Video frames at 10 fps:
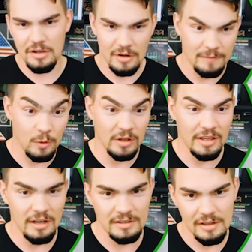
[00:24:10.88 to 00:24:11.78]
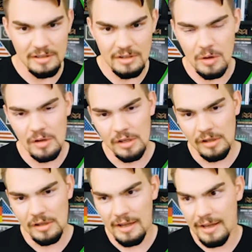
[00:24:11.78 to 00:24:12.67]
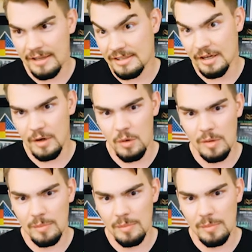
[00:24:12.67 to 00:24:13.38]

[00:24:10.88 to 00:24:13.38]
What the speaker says: they're folding it into this stair core